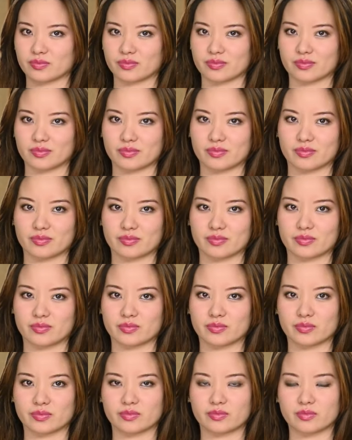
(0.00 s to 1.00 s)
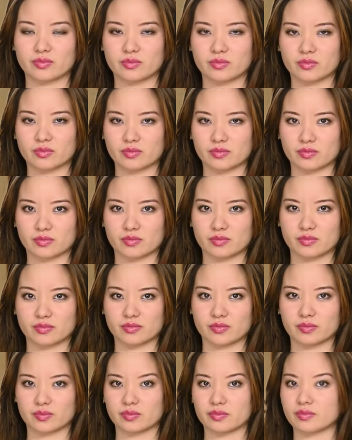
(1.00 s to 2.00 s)

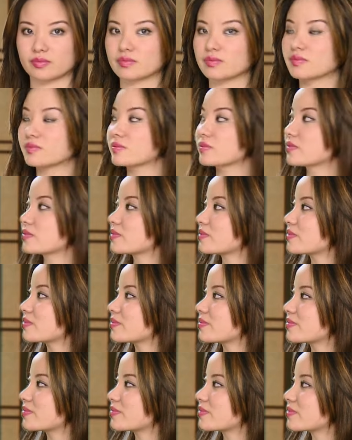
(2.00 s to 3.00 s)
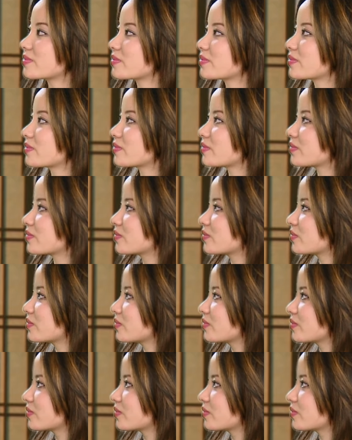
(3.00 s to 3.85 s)
The person shown says nothing.